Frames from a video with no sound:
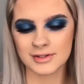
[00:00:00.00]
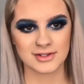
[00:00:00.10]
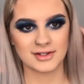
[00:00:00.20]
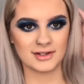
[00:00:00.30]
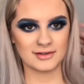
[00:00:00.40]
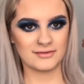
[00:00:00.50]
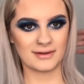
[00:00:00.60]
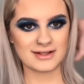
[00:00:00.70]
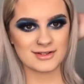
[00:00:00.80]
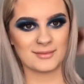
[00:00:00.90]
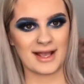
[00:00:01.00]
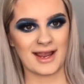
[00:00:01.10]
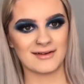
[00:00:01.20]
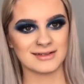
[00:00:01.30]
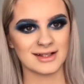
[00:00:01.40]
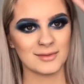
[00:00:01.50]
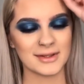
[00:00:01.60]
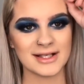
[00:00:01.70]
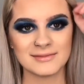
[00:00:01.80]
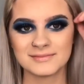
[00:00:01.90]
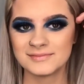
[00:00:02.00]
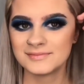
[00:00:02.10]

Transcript: Just gonna fix up my hair a little bit.